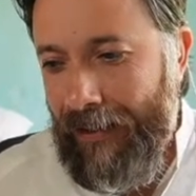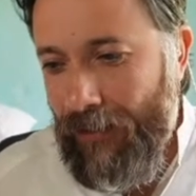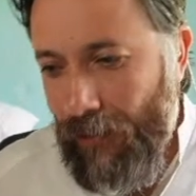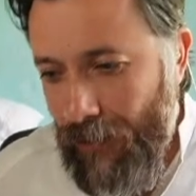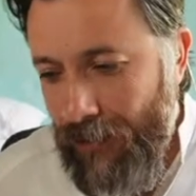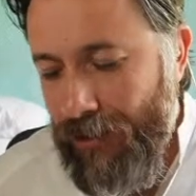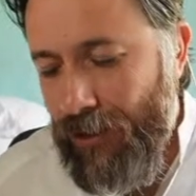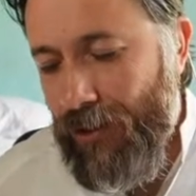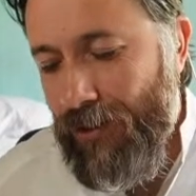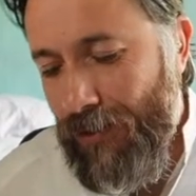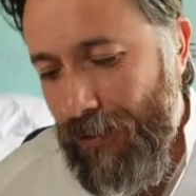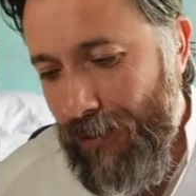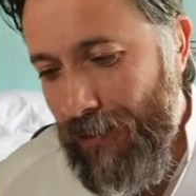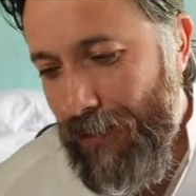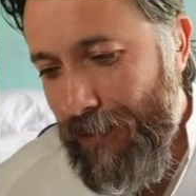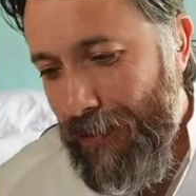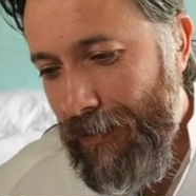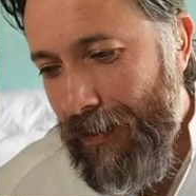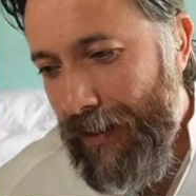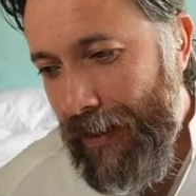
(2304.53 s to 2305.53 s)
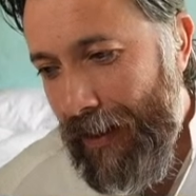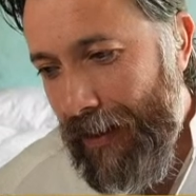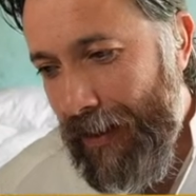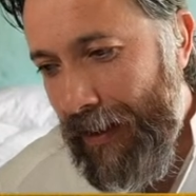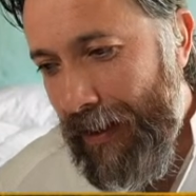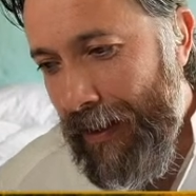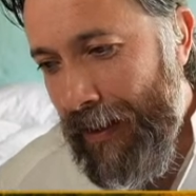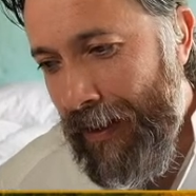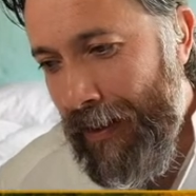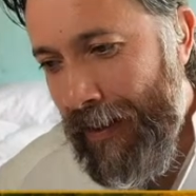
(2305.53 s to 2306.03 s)
And also,
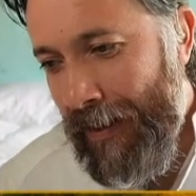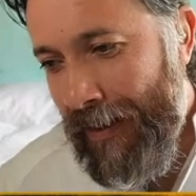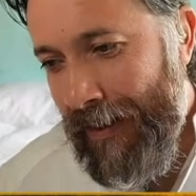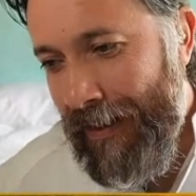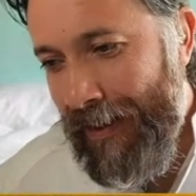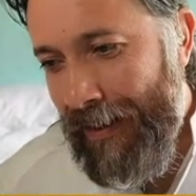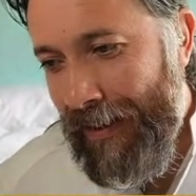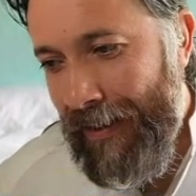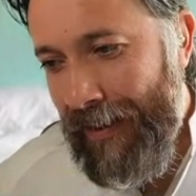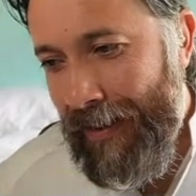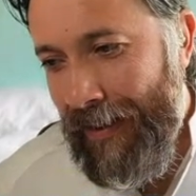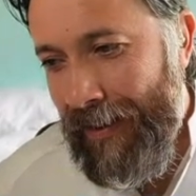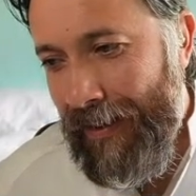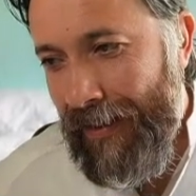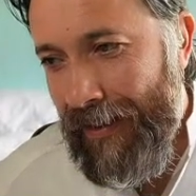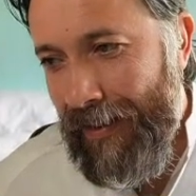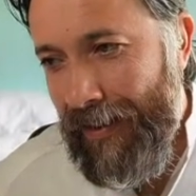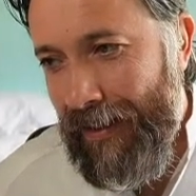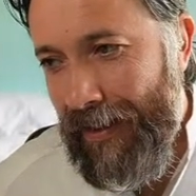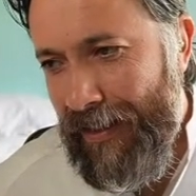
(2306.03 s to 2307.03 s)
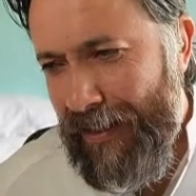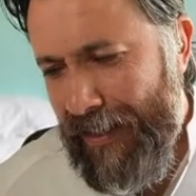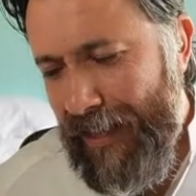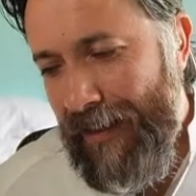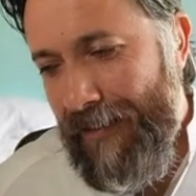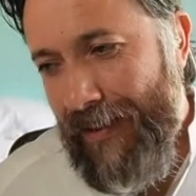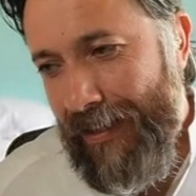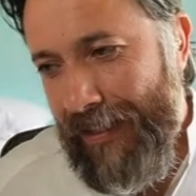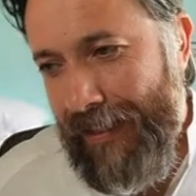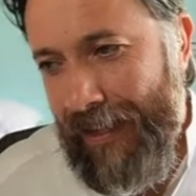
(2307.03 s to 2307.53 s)
it
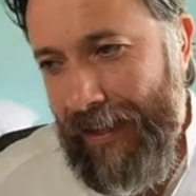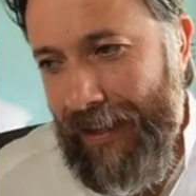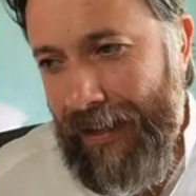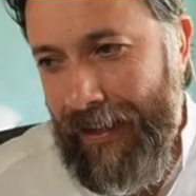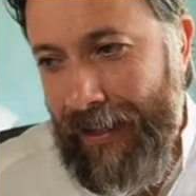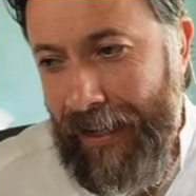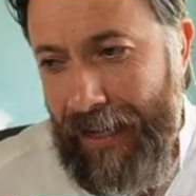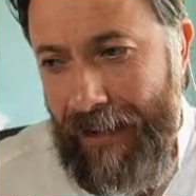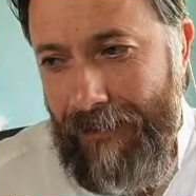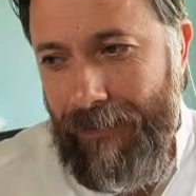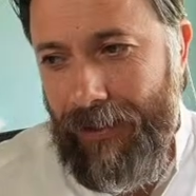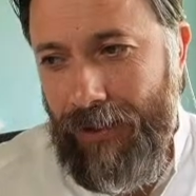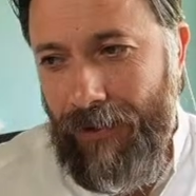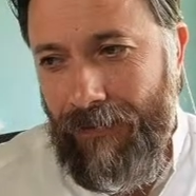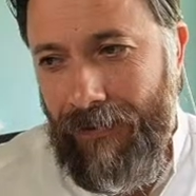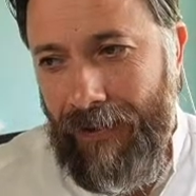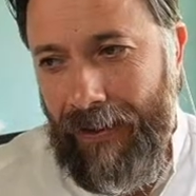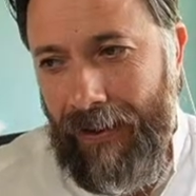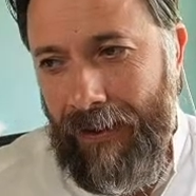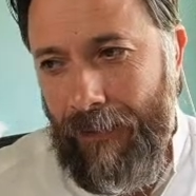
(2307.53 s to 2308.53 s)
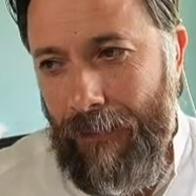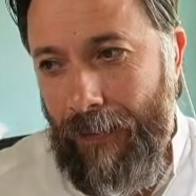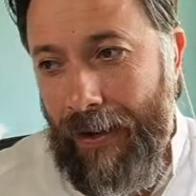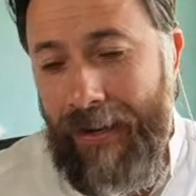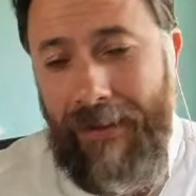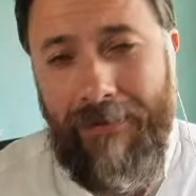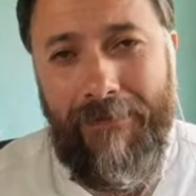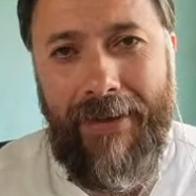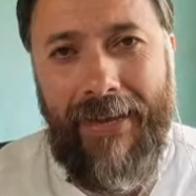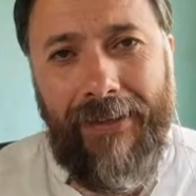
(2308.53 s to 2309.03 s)
gives us a glimpse of
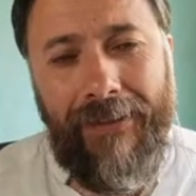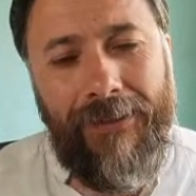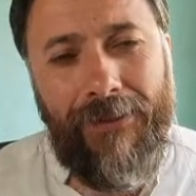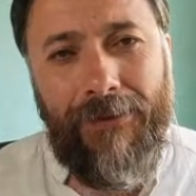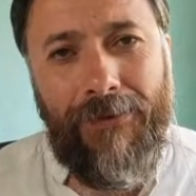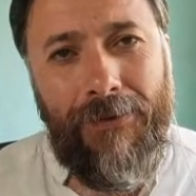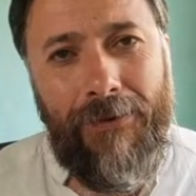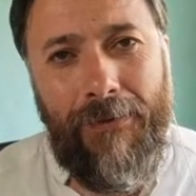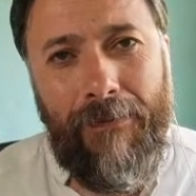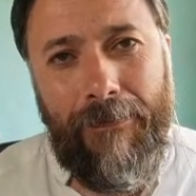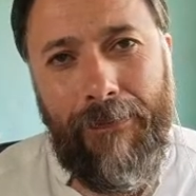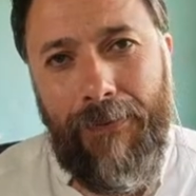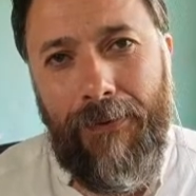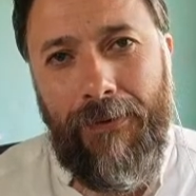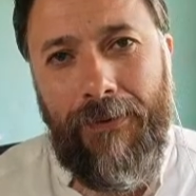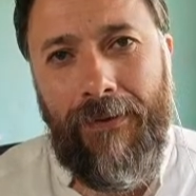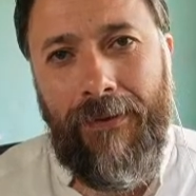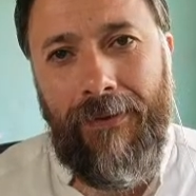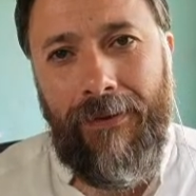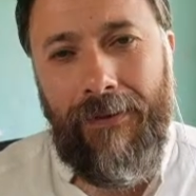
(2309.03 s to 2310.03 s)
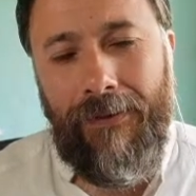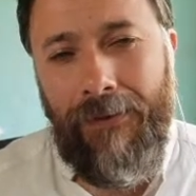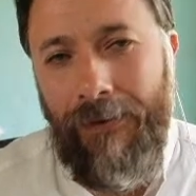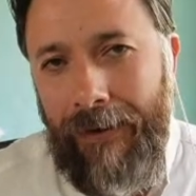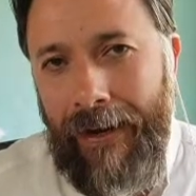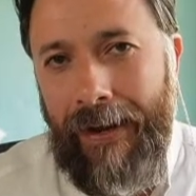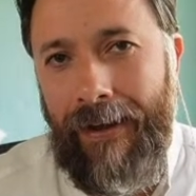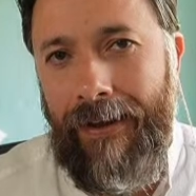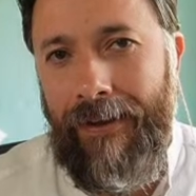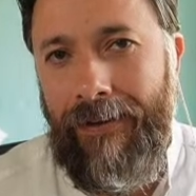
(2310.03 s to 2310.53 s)
what it means to put
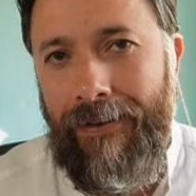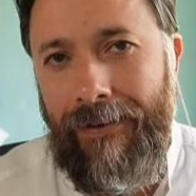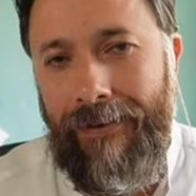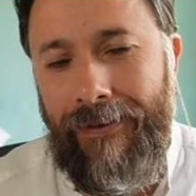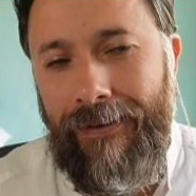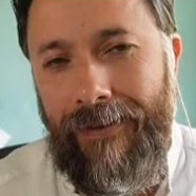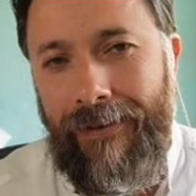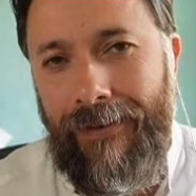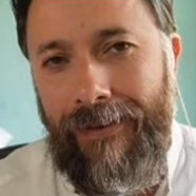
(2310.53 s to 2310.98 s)
Torah